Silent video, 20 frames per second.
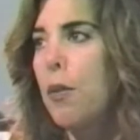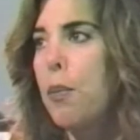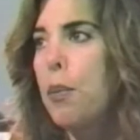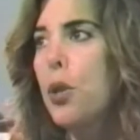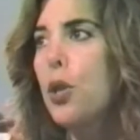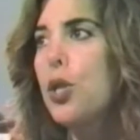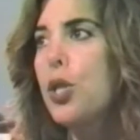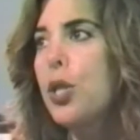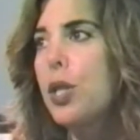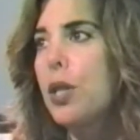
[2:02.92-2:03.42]
the
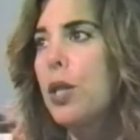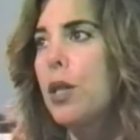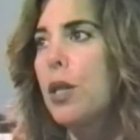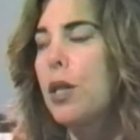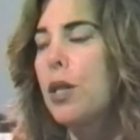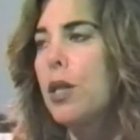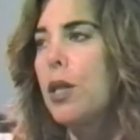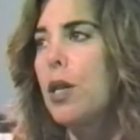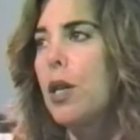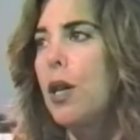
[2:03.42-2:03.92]

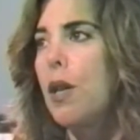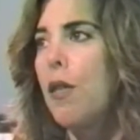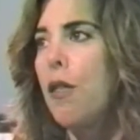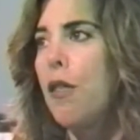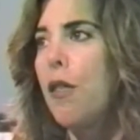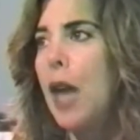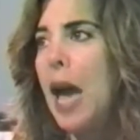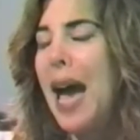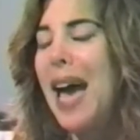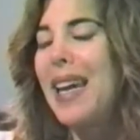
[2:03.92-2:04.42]
person
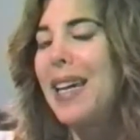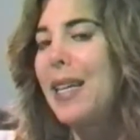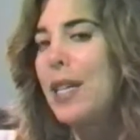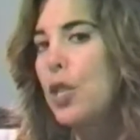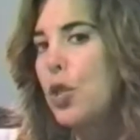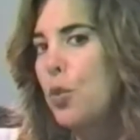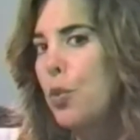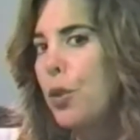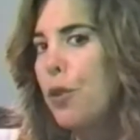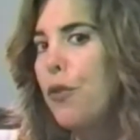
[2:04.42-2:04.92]
that
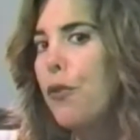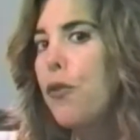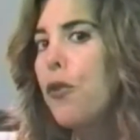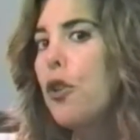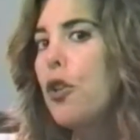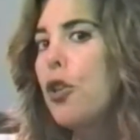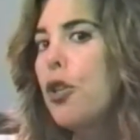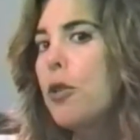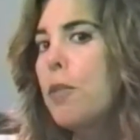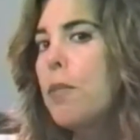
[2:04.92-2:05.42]
is
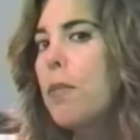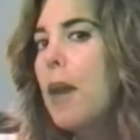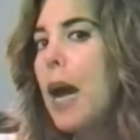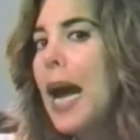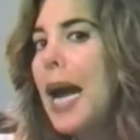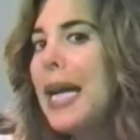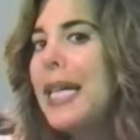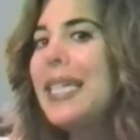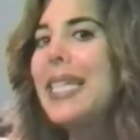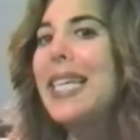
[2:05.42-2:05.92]
referred
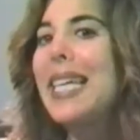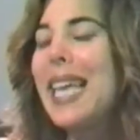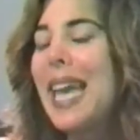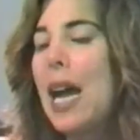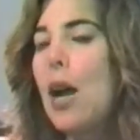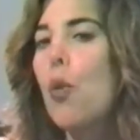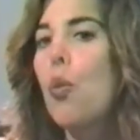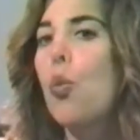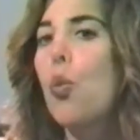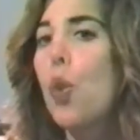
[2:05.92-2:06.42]
might
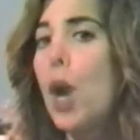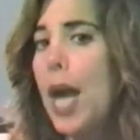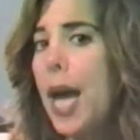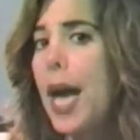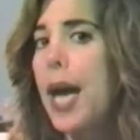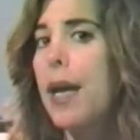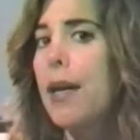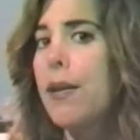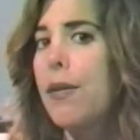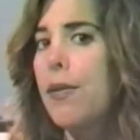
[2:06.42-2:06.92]
get
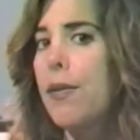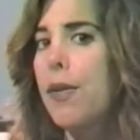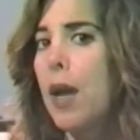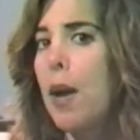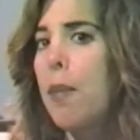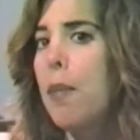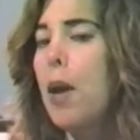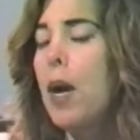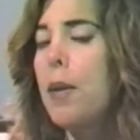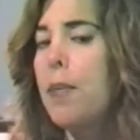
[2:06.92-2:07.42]
read.
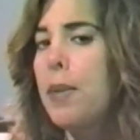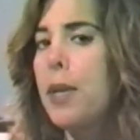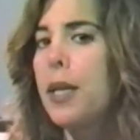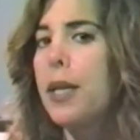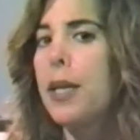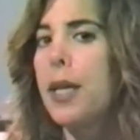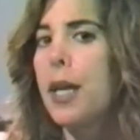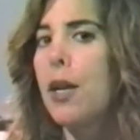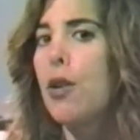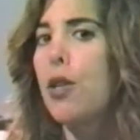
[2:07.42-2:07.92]
That might
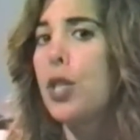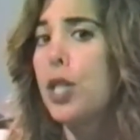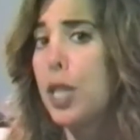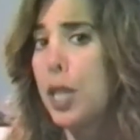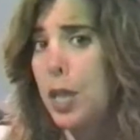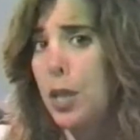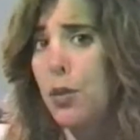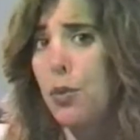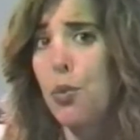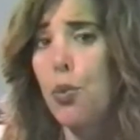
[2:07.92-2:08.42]
be a
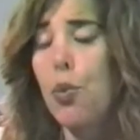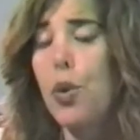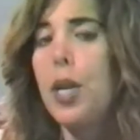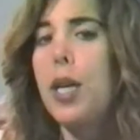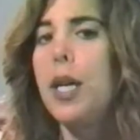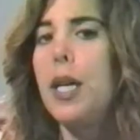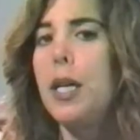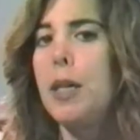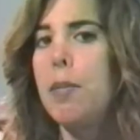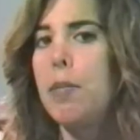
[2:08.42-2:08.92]
guaranteed
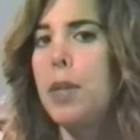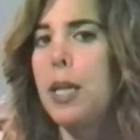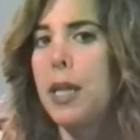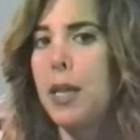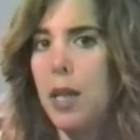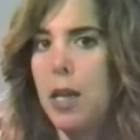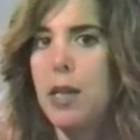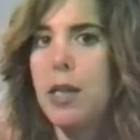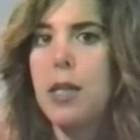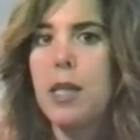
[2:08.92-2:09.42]
read
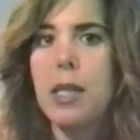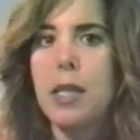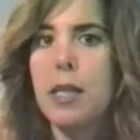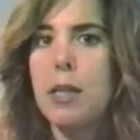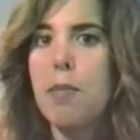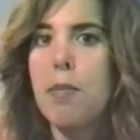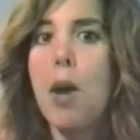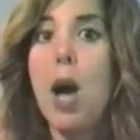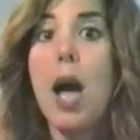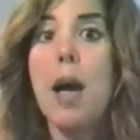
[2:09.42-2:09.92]
because
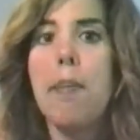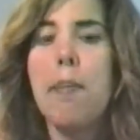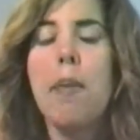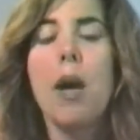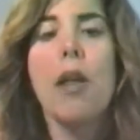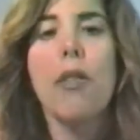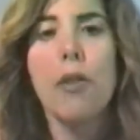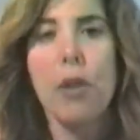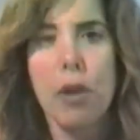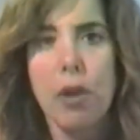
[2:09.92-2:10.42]
it's my
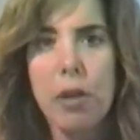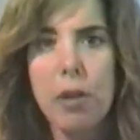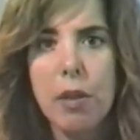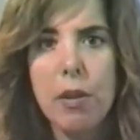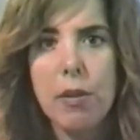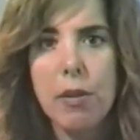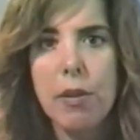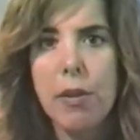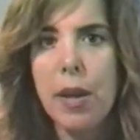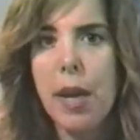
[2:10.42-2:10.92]
mother
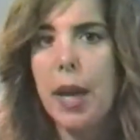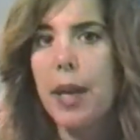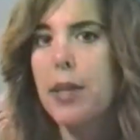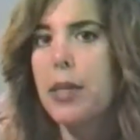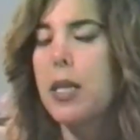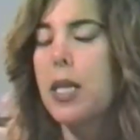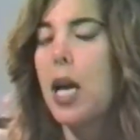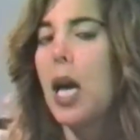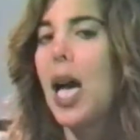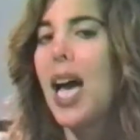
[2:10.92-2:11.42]

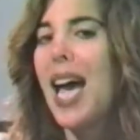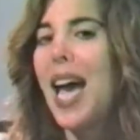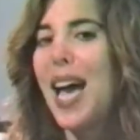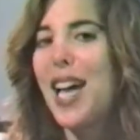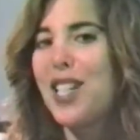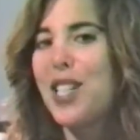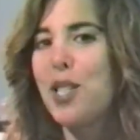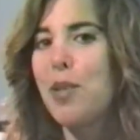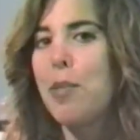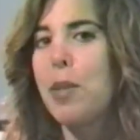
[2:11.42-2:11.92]
that
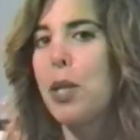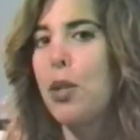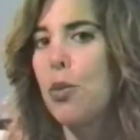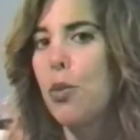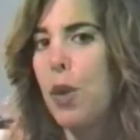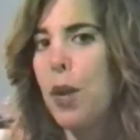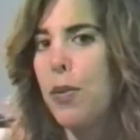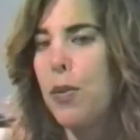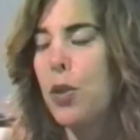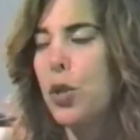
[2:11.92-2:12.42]
asked me
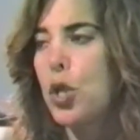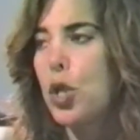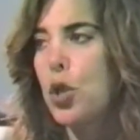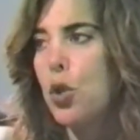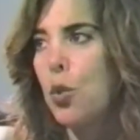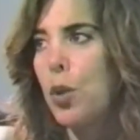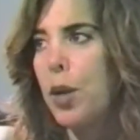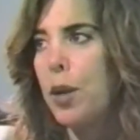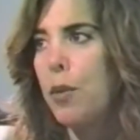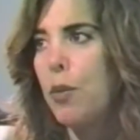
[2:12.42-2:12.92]
to read the
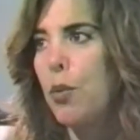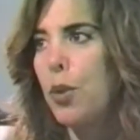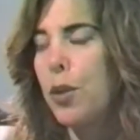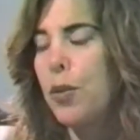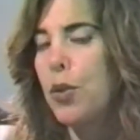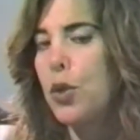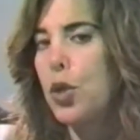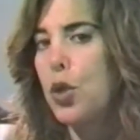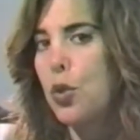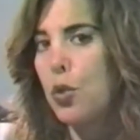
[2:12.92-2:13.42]

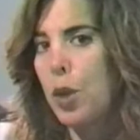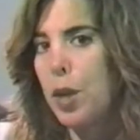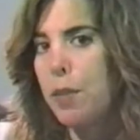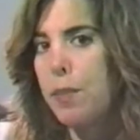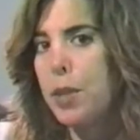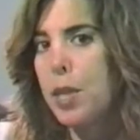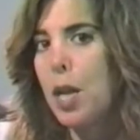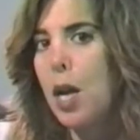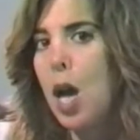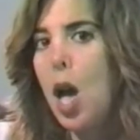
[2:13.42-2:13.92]

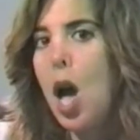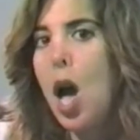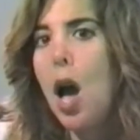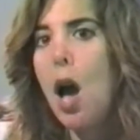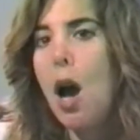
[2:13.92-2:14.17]
script.